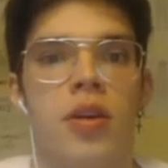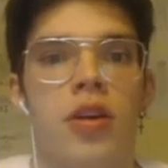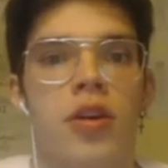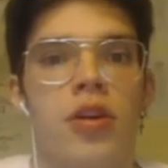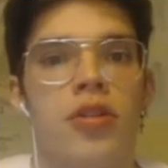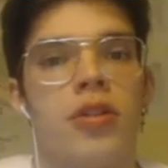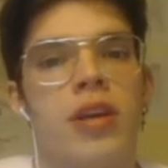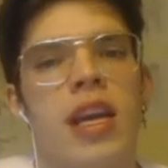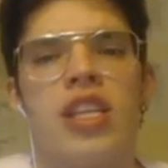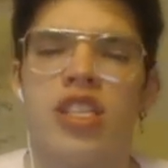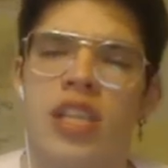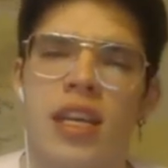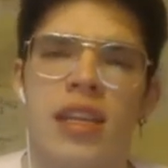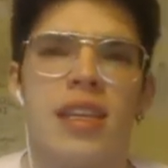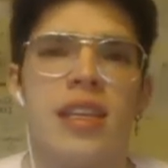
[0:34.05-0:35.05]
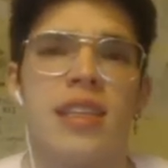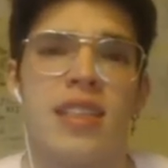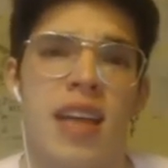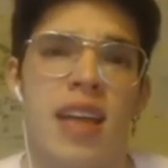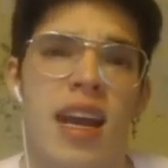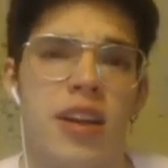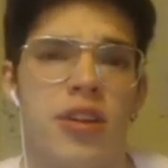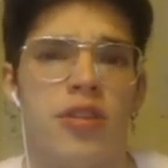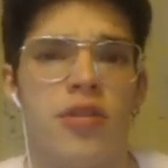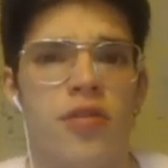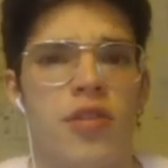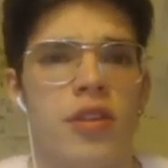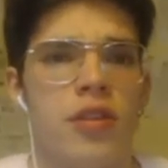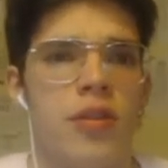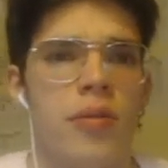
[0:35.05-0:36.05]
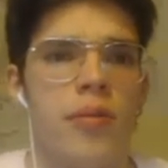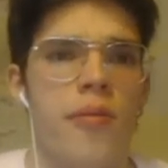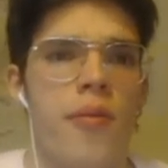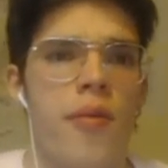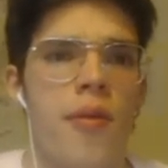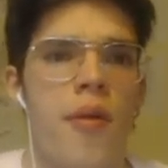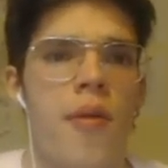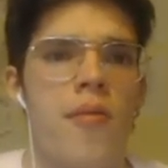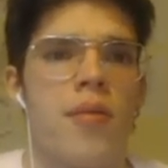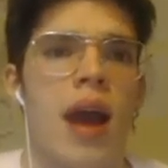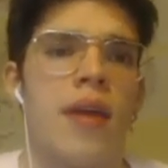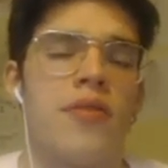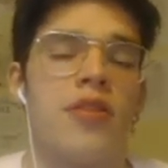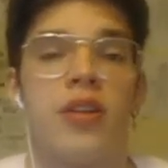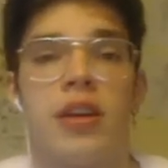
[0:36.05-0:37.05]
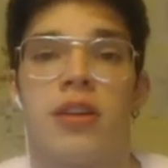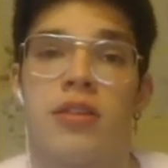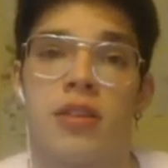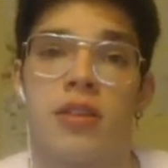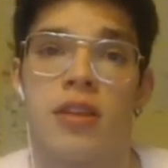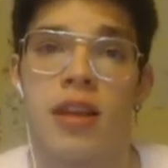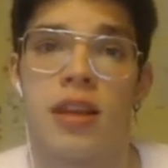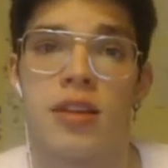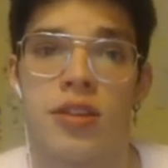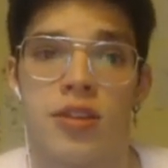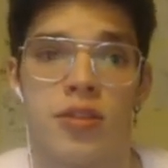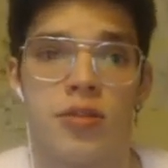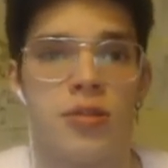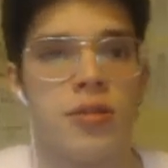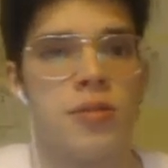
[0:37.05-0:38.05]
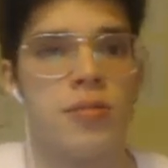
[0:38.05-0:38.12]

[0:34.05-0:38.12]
You can't shake the anxiety you feel after hearing the latest news.